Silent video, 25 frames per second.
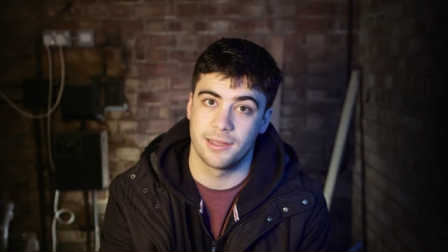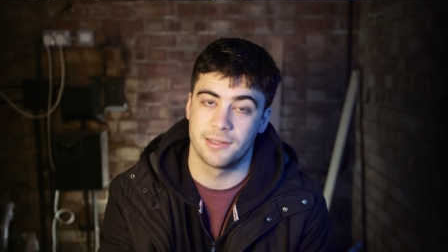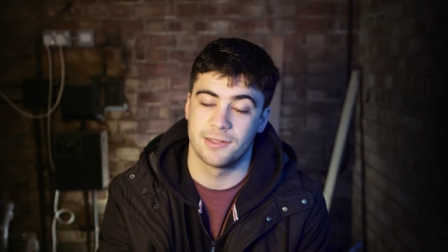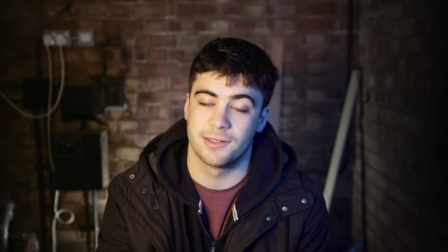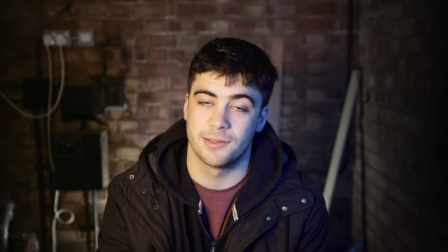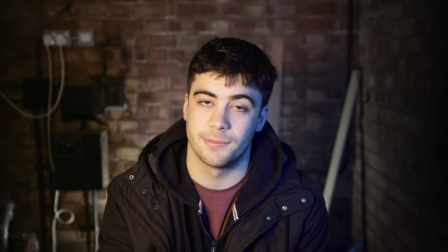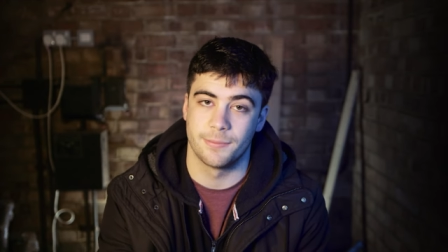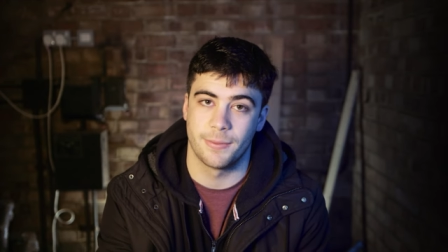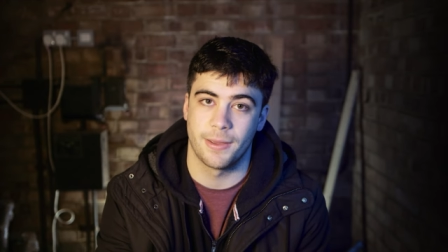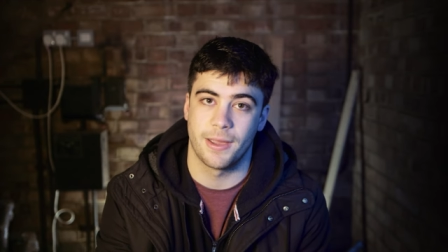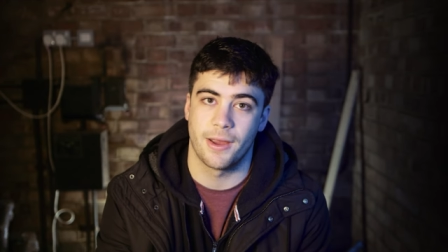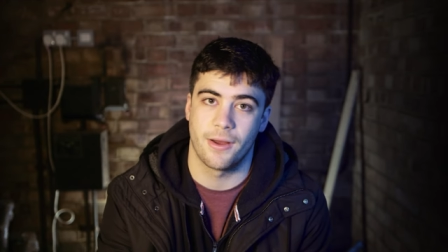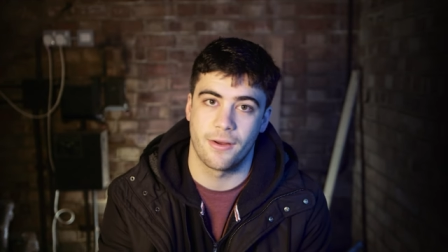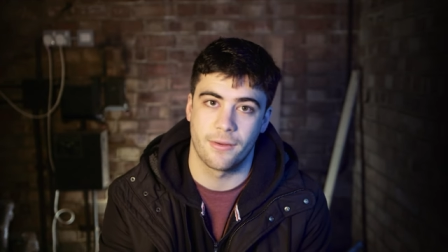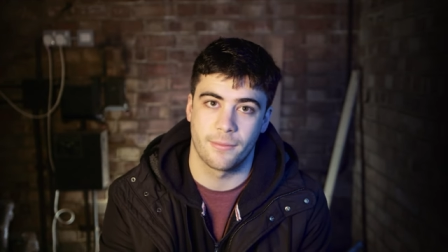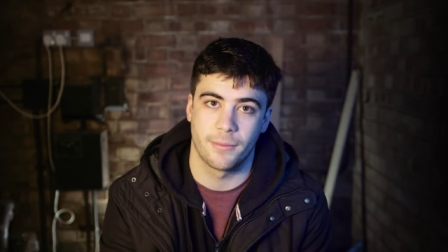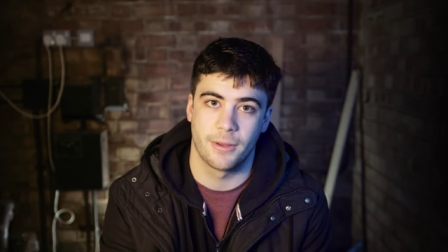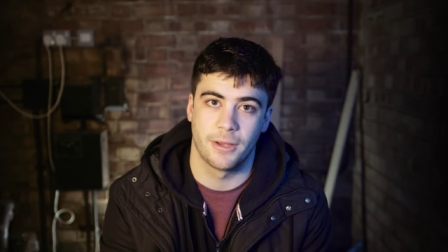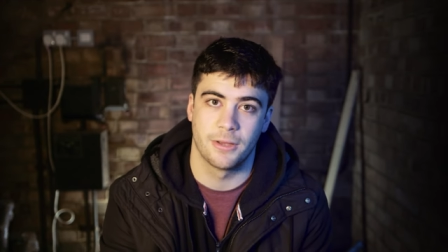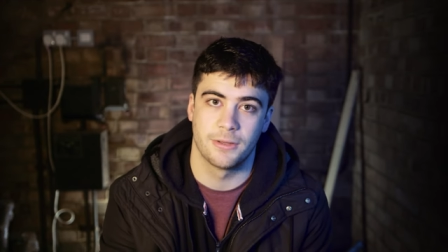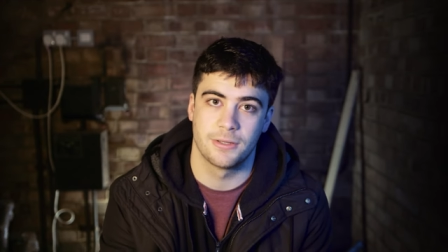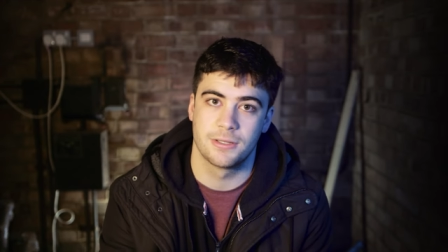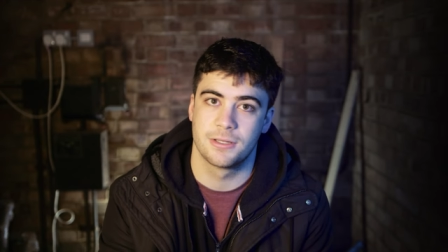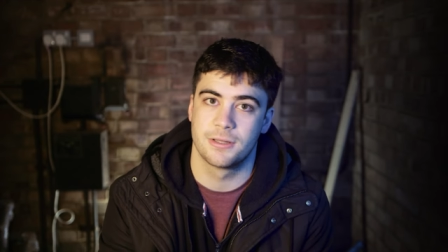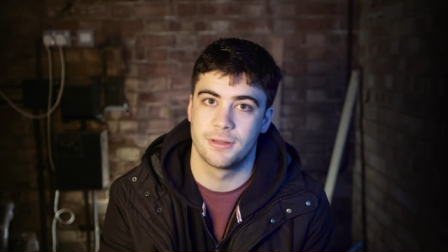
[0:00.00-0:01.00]
is in pairing
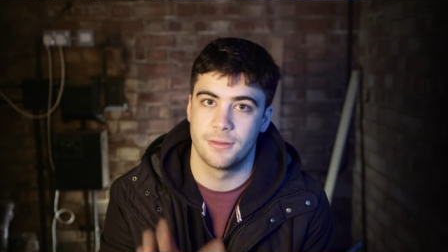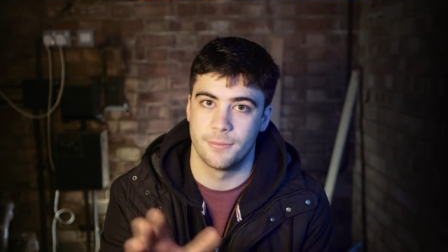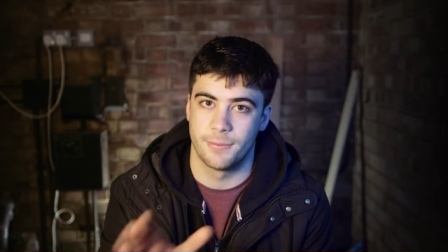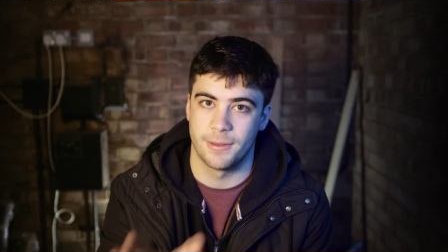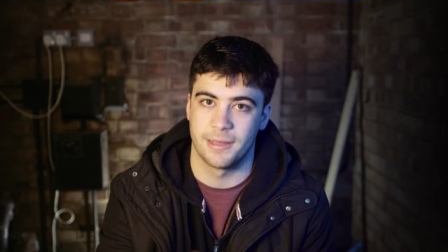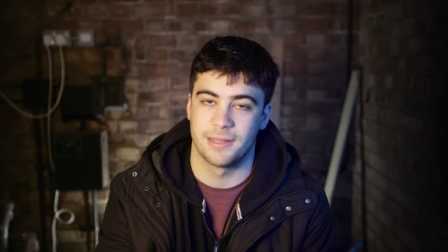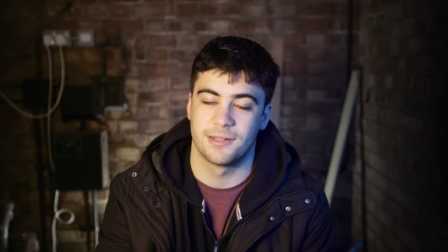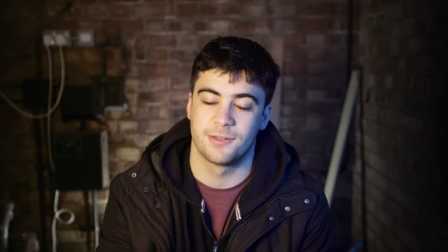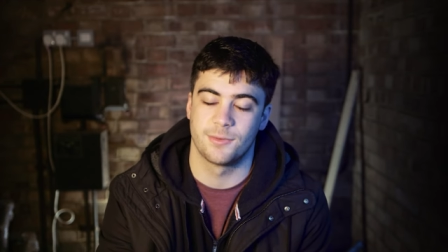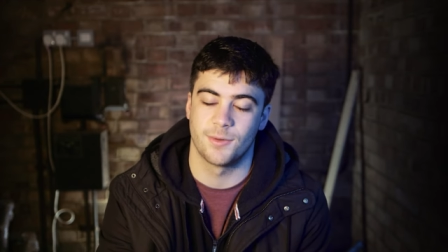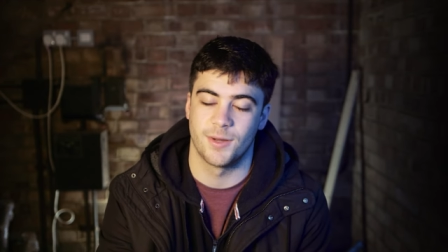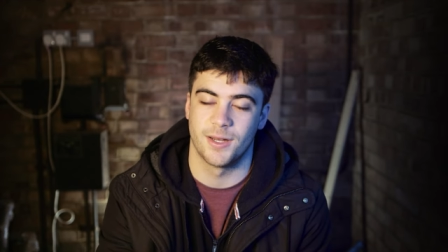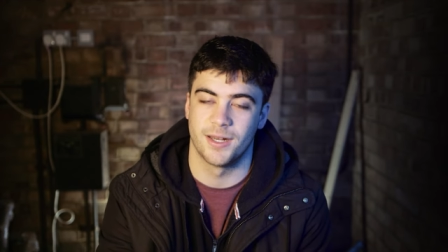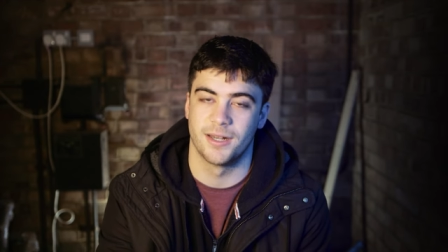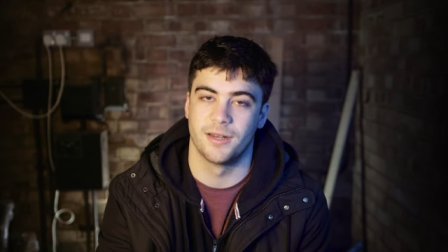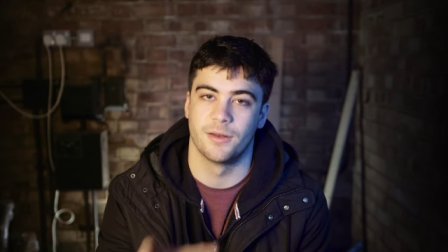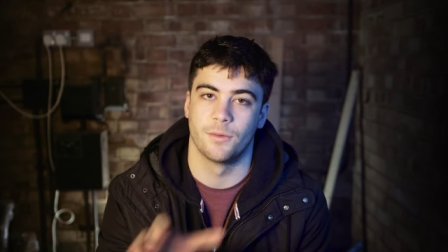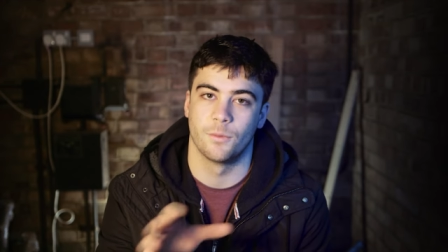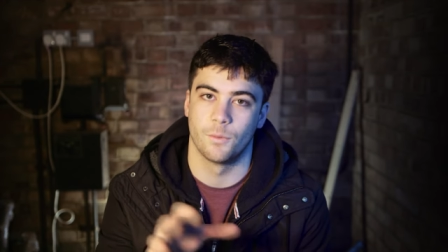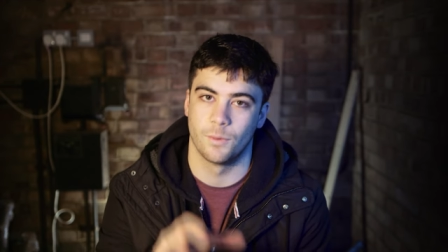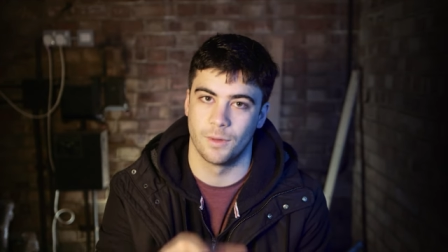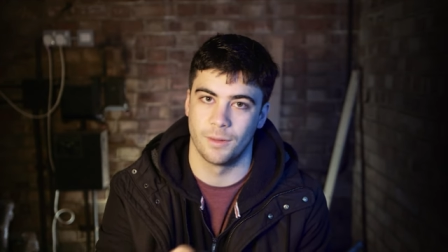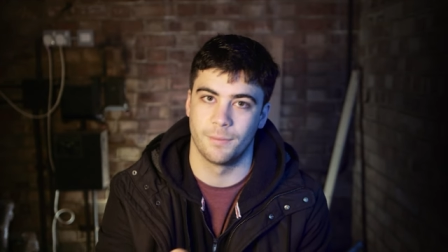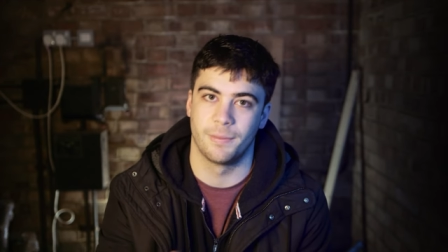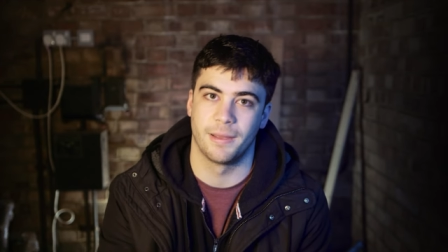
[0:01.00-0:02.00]
mode, the bass one
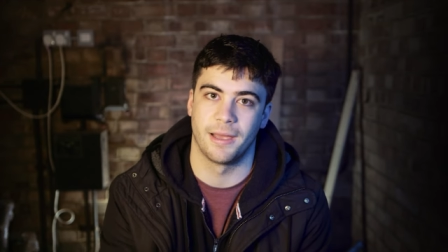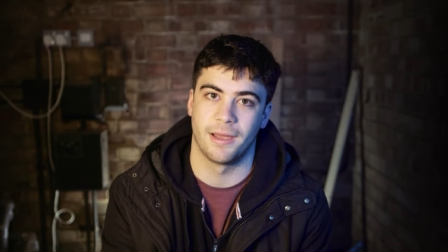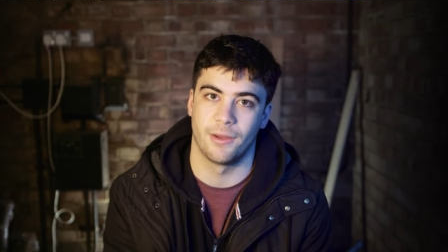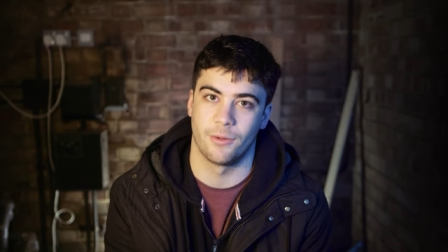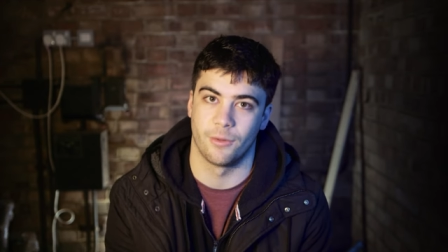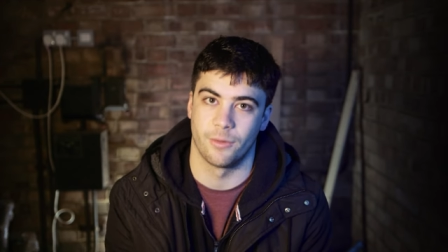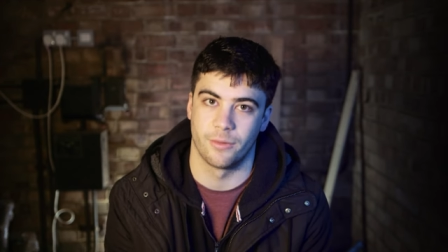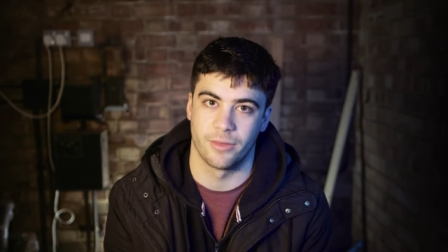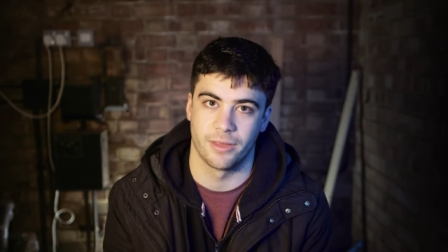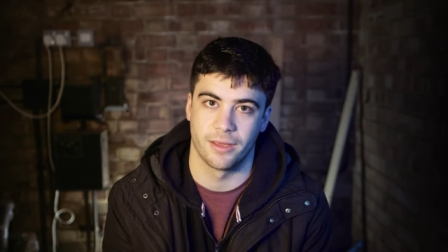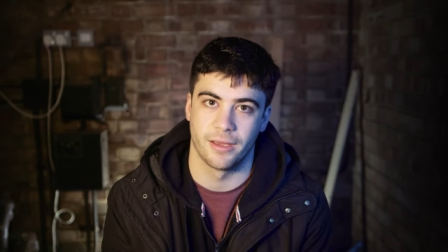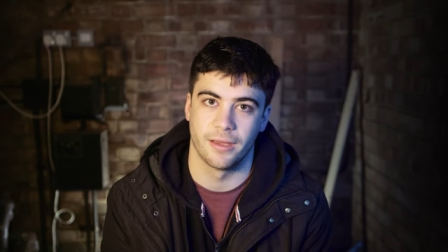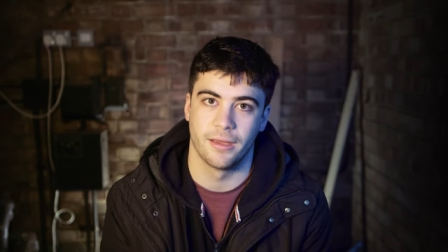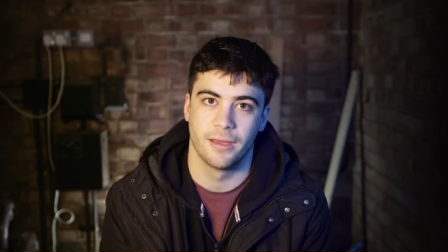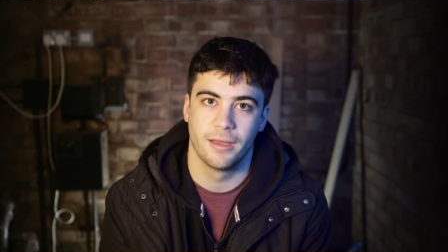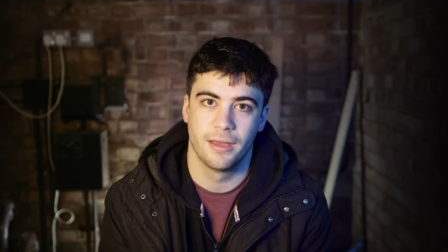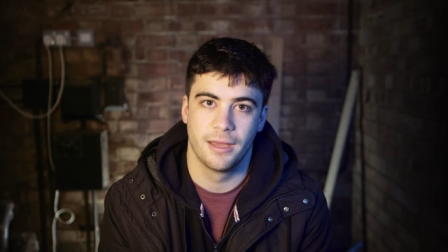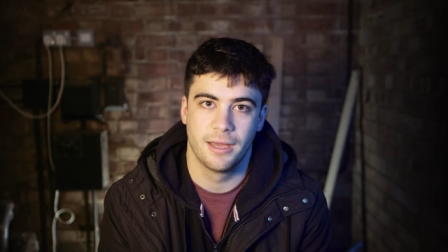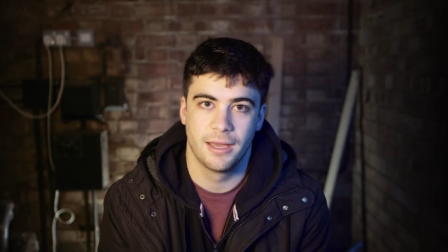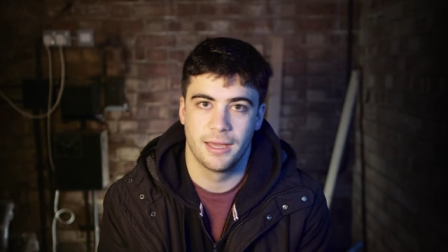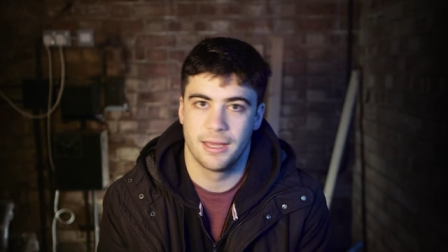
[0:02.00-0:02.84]
will pair with it.